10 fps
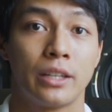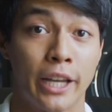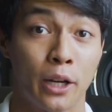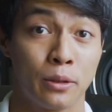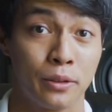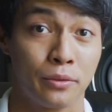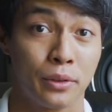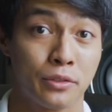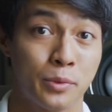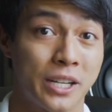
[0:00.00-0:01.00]
Now, if
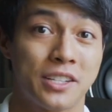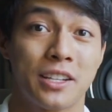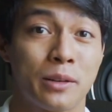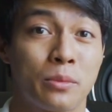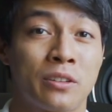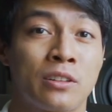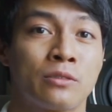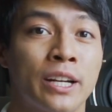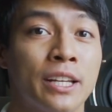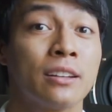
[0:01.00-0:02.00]
you've smashed the like button
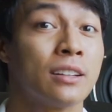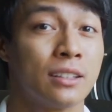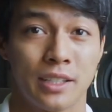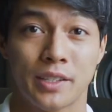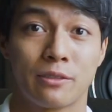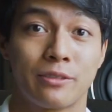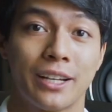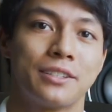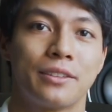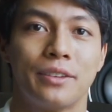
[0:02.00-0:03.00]
already, let's get right into the